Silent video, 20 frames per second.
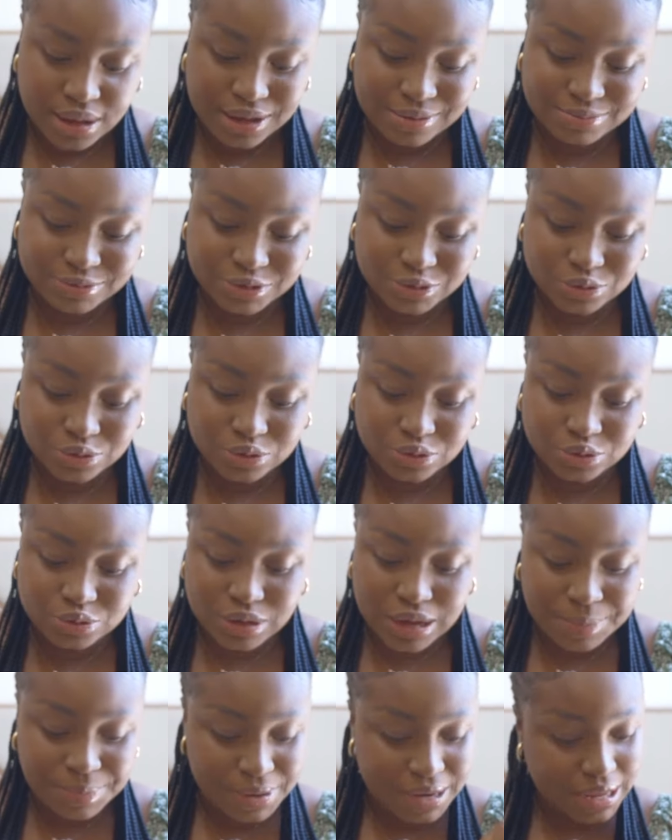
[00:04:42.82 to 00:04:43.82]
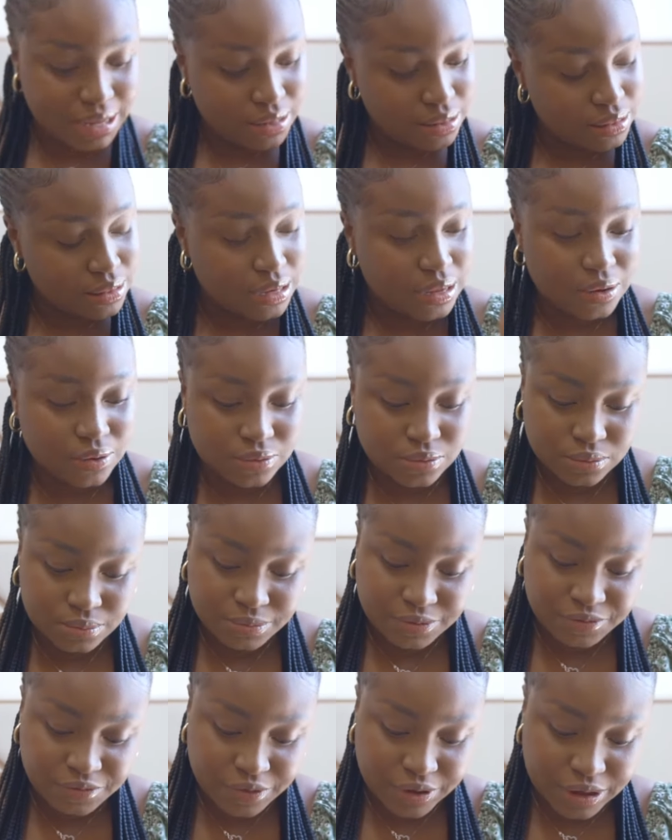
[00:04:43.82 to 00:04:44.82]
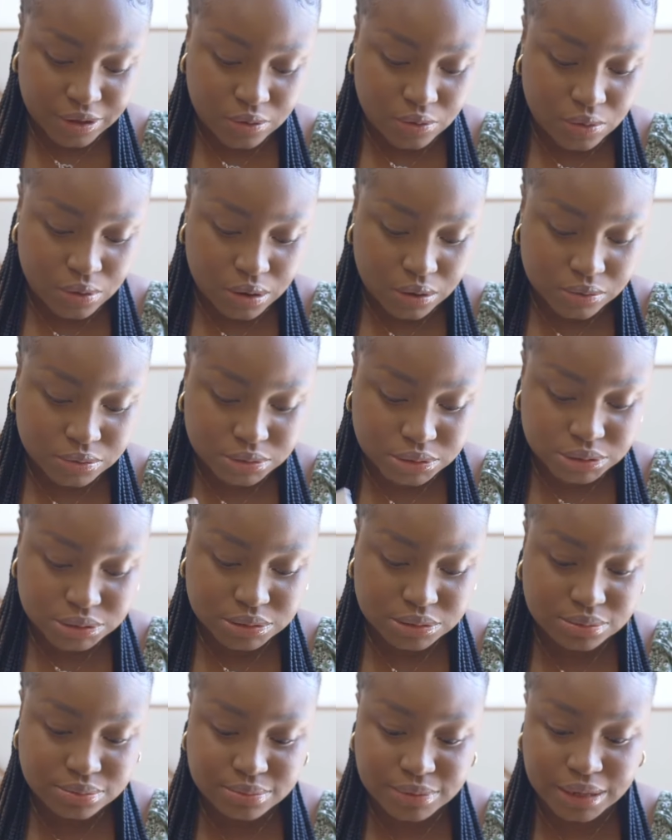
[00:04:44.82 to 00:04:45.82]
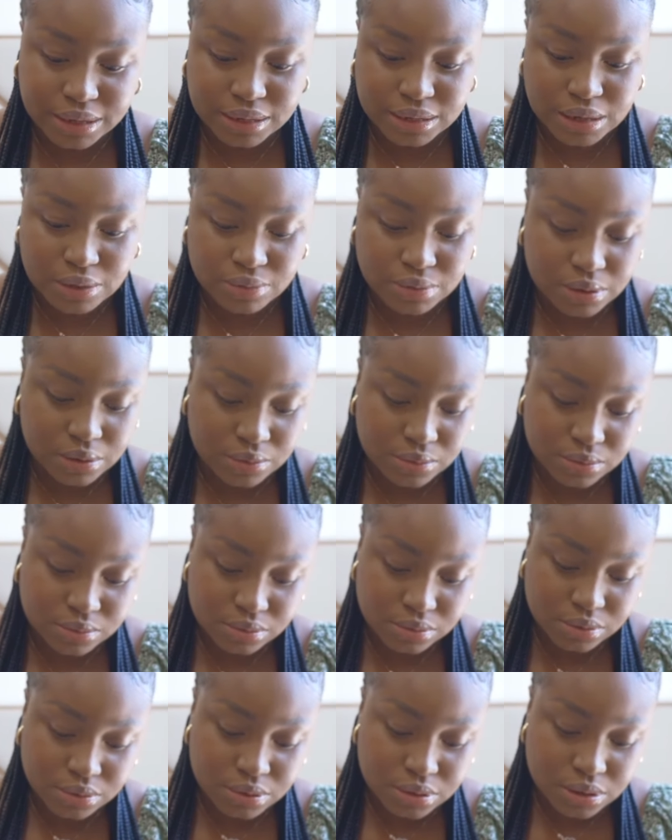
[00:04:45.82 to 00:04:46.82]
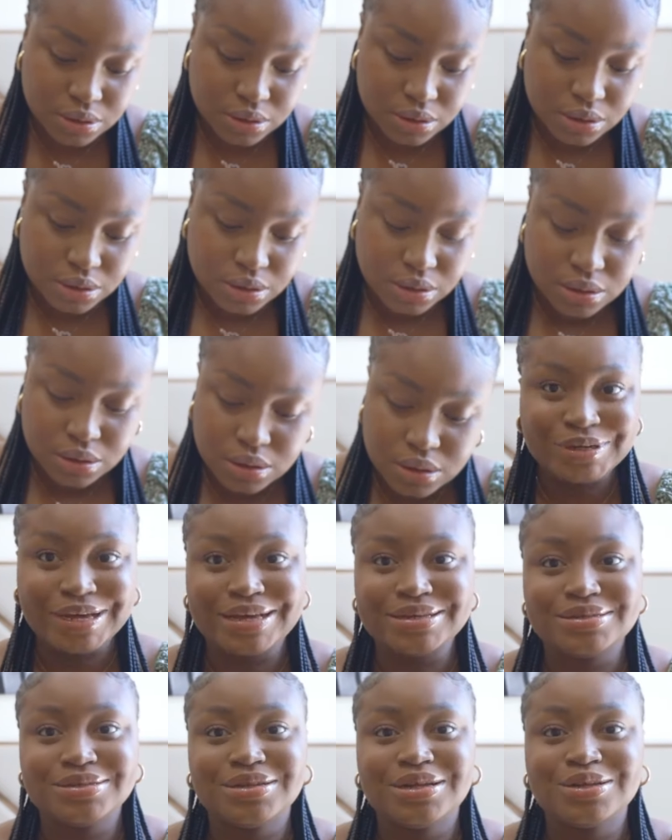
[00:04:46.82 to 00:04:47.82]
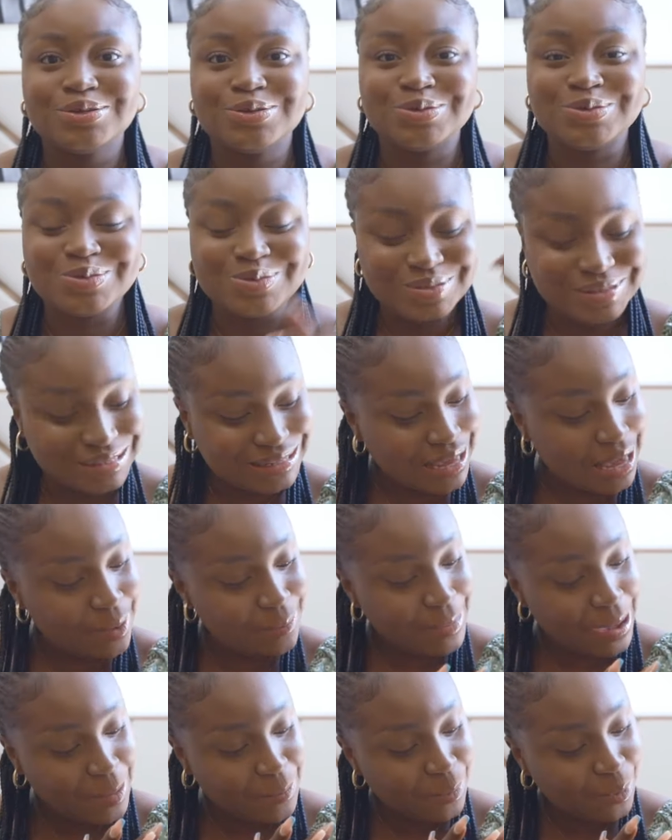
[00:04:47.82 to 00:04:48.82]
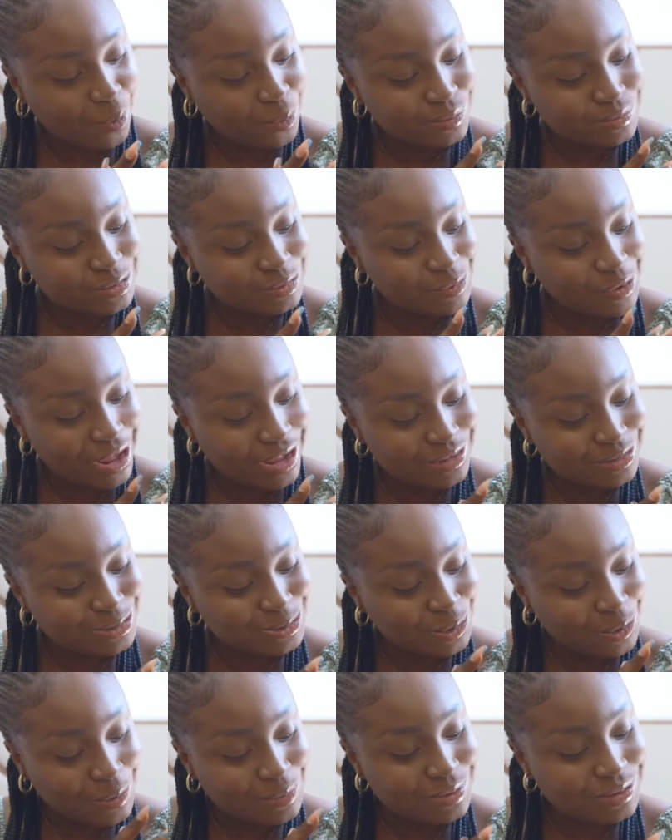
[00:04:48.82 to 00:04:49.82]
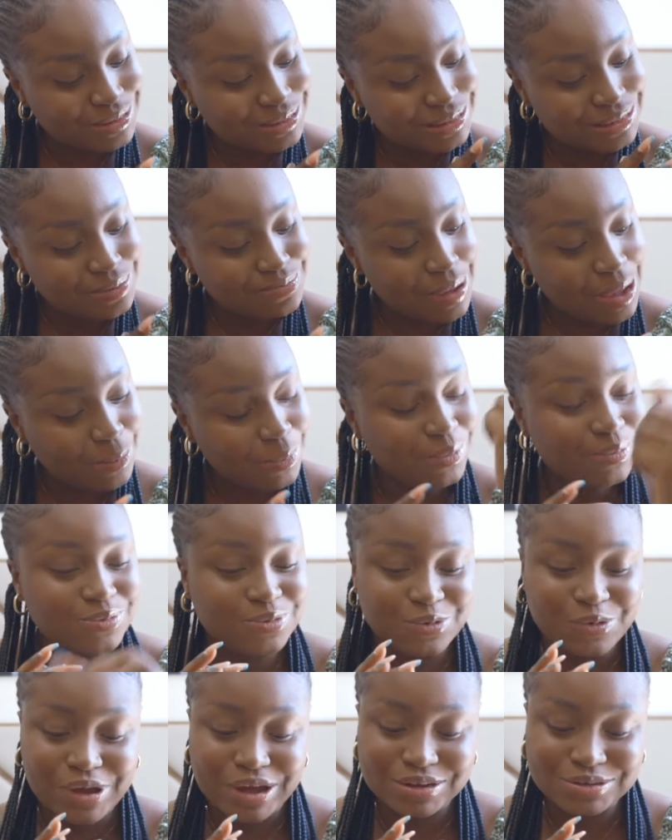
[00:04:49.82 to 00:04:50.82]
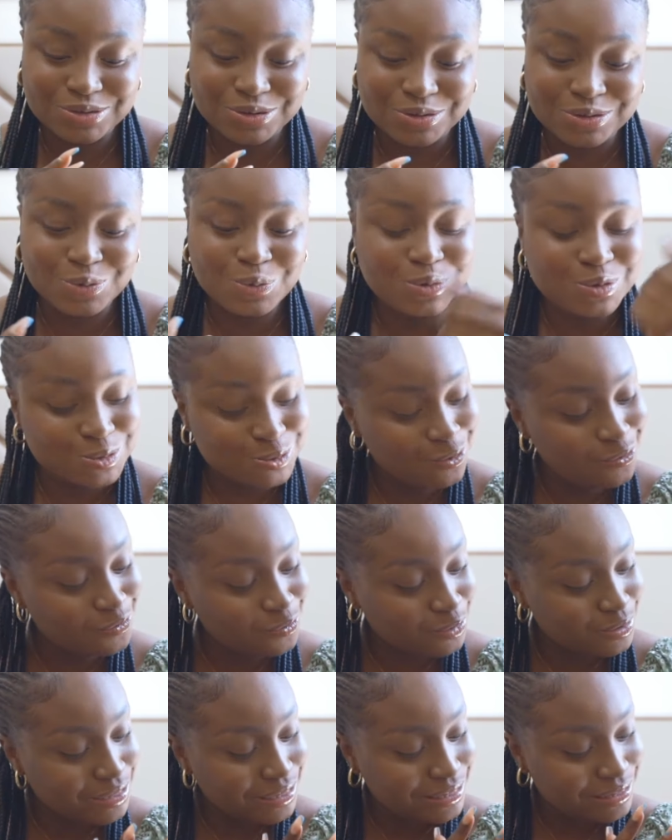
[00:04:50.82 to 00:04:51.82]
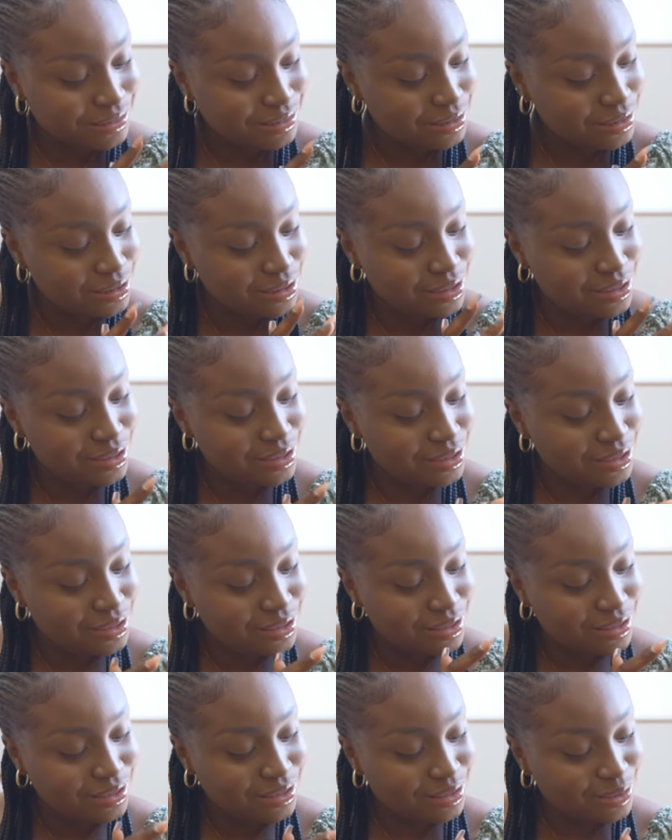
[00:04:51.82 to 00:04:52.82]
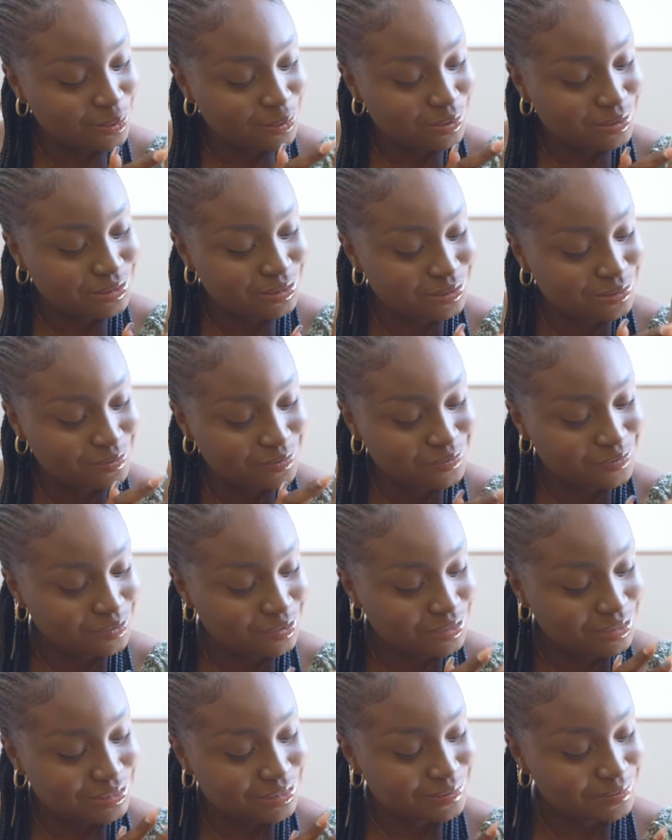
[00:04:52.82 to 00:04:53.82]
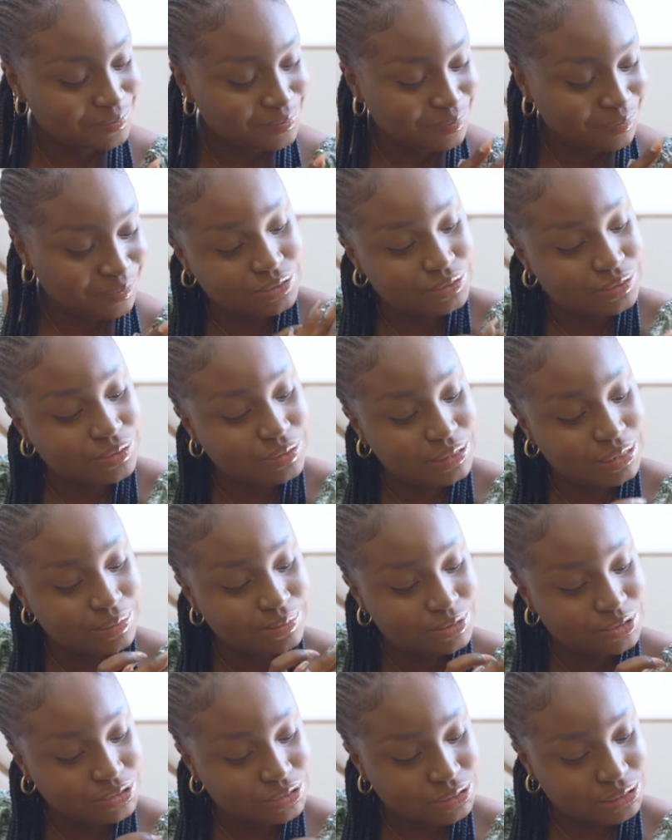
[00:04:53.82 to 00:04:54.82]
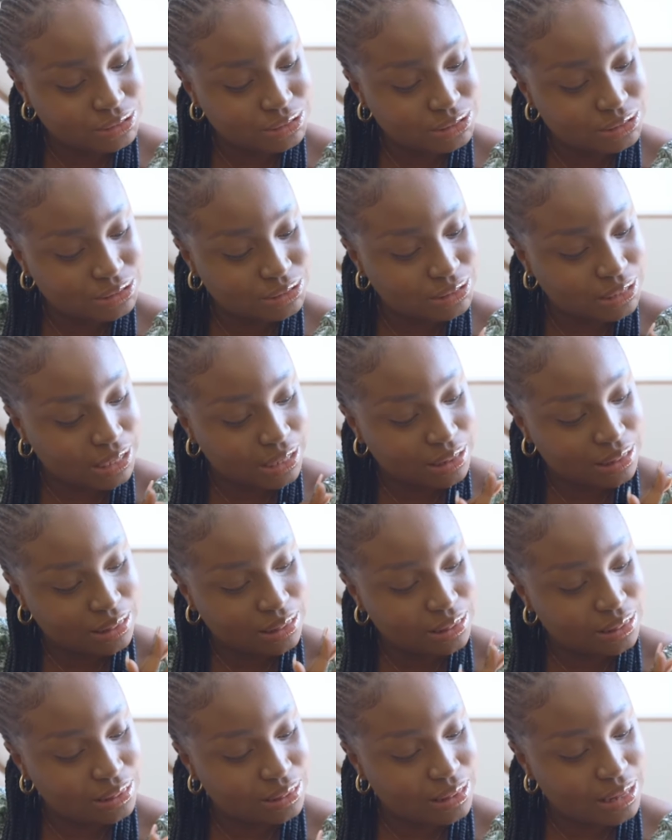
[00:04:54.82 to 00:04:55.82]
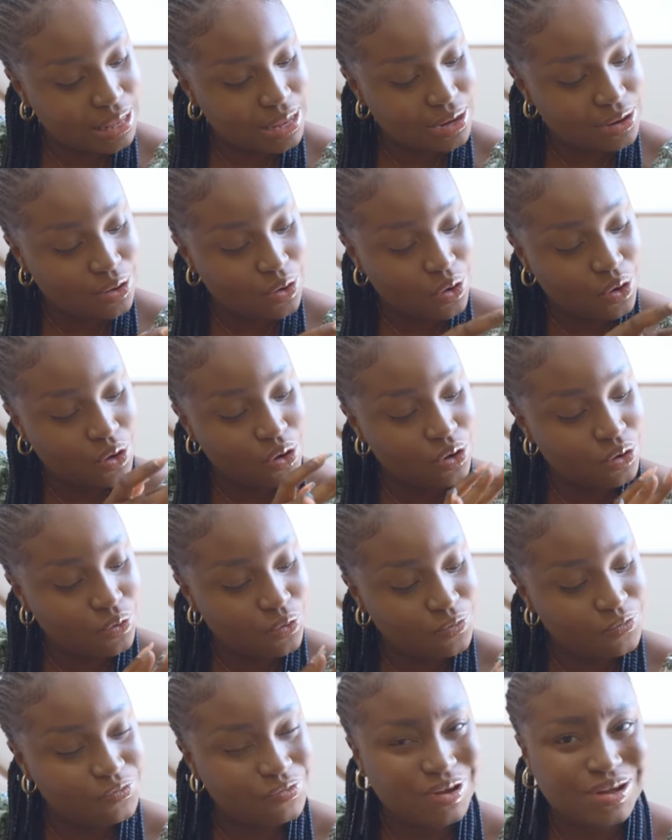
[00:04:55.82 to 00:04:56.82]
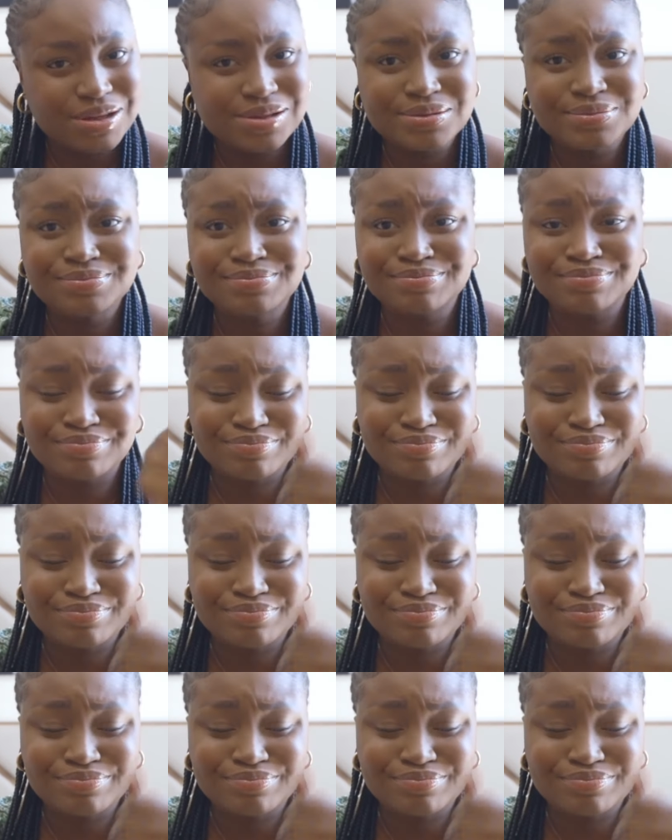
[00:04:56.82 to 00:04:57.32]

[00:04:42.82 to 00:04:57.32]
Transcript: I'm just going to apply it now before I go out. Like, now. You guys need to hear my mom's reaction. I've been seeing my mom's reaction. It was so funny. It was so funny. So let me just get that all over.